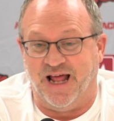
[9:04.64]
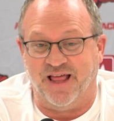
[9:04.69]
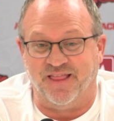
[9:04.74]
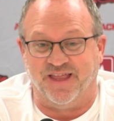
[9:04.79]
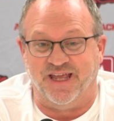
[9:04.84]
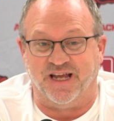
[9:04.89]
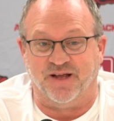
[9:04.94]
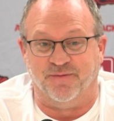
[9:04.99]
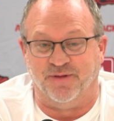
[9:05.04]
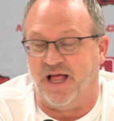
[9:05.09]
I
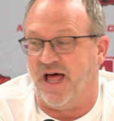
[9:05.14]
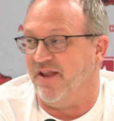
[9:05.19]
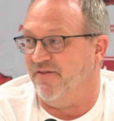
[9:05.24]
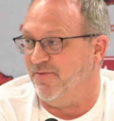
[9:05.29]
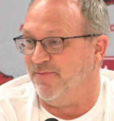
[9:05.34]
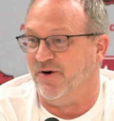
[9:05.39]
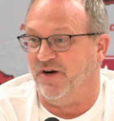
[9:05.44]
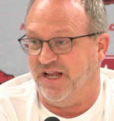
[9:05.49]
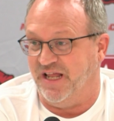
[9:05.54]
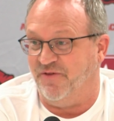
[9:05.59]
think a lot of
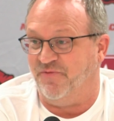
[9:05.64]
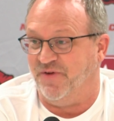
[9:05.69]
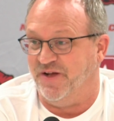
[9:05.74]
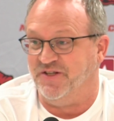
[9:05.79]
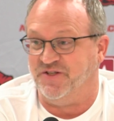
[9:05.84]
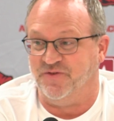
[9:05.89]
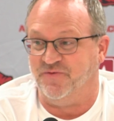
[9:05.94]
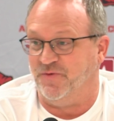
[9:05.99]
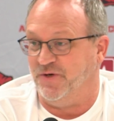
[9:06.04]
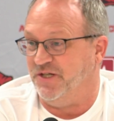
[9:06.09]
them are
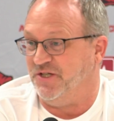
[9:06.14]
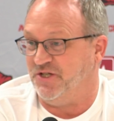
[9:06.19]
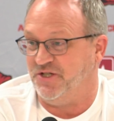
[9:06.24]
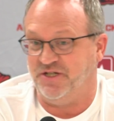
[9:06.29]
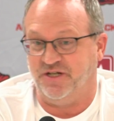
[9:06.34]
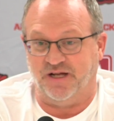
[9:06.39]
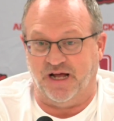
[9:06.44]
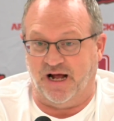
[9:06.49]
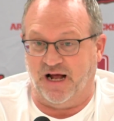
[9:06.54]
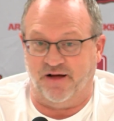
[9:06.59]
defensive,
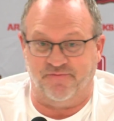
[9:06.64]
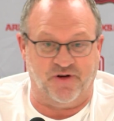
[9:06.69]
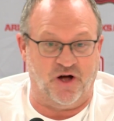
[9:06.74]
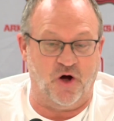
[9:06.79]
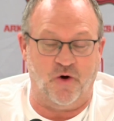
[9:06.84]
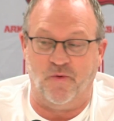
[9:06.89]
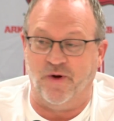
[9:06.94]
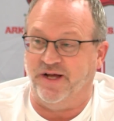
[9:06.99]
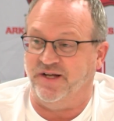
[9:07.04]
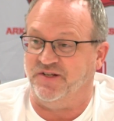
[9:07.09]
which I've
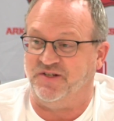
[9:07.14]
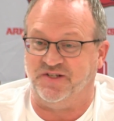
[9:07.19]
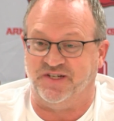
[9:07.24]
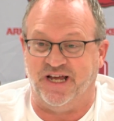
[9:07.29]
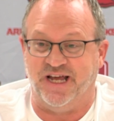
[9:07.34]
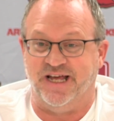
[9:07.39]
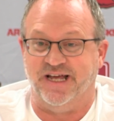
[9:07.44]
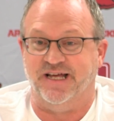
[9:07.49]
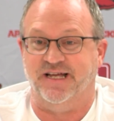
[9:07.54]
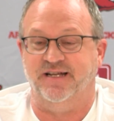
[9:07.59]
always
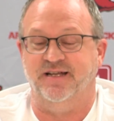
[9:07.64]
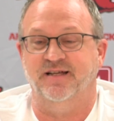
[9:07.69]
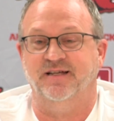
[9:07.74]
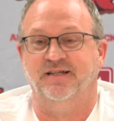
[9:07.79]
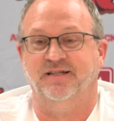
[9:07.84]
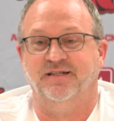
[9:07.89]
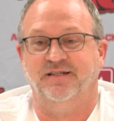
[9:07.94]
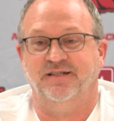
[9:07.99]
said